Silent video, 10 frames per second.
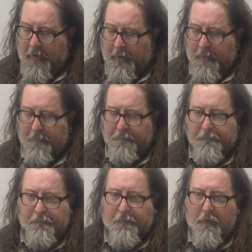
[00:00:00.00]
um,
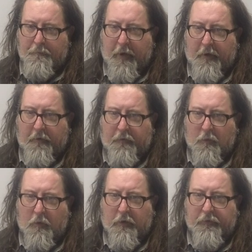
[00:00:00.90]
for better or
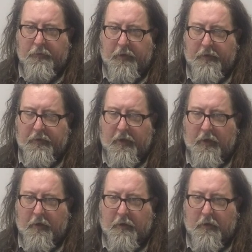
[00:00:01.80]
for worse, we could say
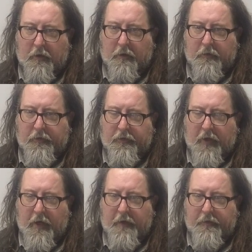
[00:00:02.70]
our, our
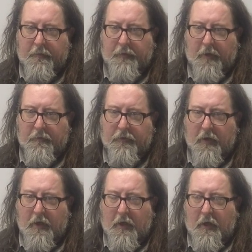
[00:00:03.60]
society sometimes,
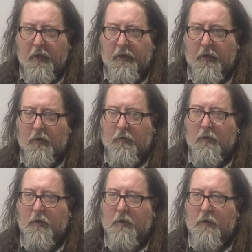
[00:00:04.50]
you know,
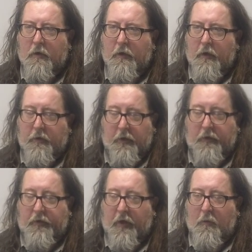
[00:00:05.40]
uh, you
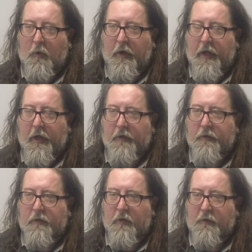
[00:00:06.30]
could say on one hand,
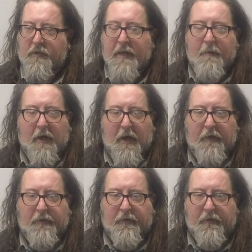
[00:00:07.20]
you know,
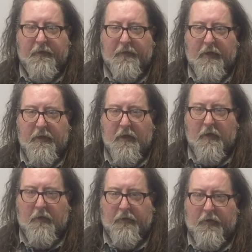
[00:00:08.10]
demonizes this idea.
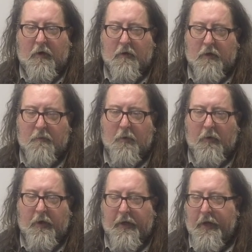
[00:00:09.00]
It's
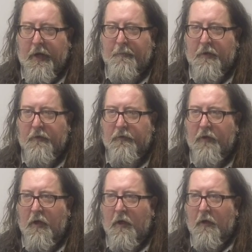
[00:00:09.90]
horrible that it
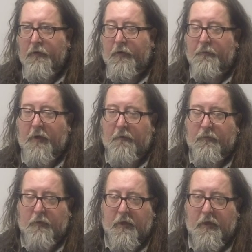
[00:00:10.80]
happens.
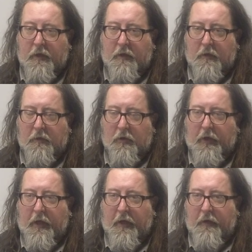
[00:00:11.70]
Sometimes we
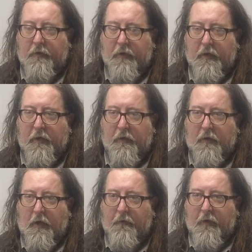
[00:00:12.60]
look at it as a
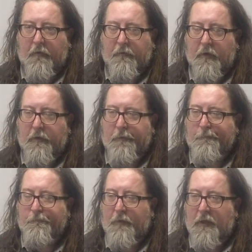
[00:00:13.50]
kind of a,
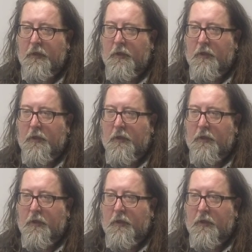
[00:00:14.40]
um,